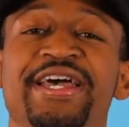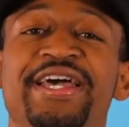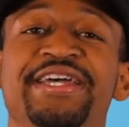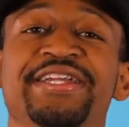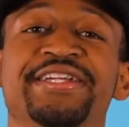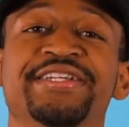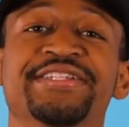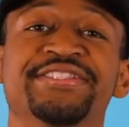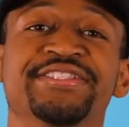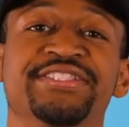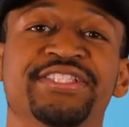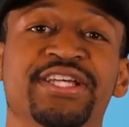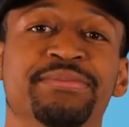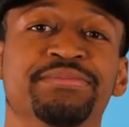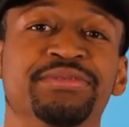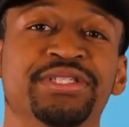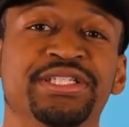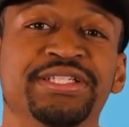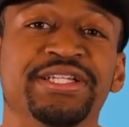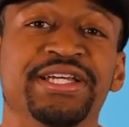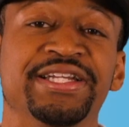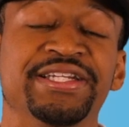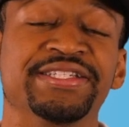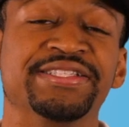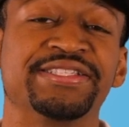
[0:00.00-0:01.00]
and it's
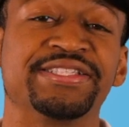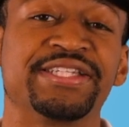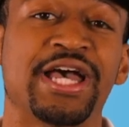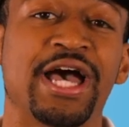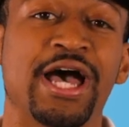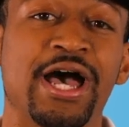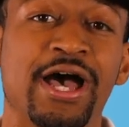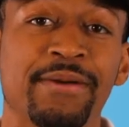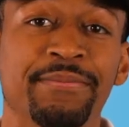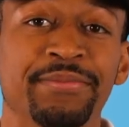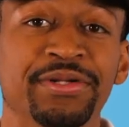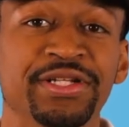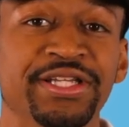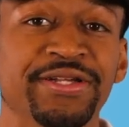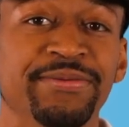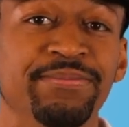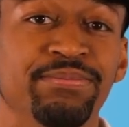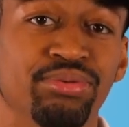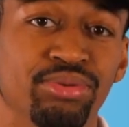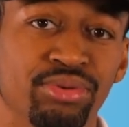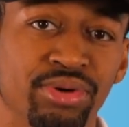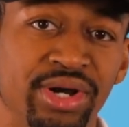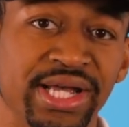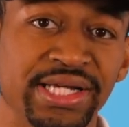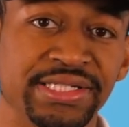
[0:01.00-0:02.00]
something that is commonly
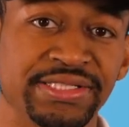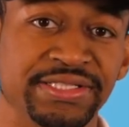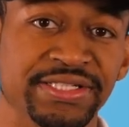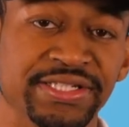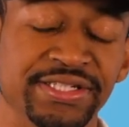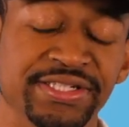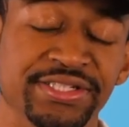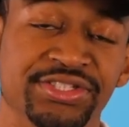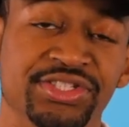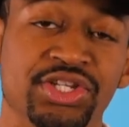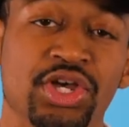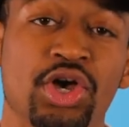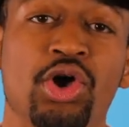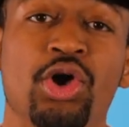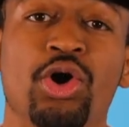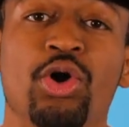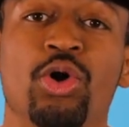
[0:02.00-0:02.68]
practiced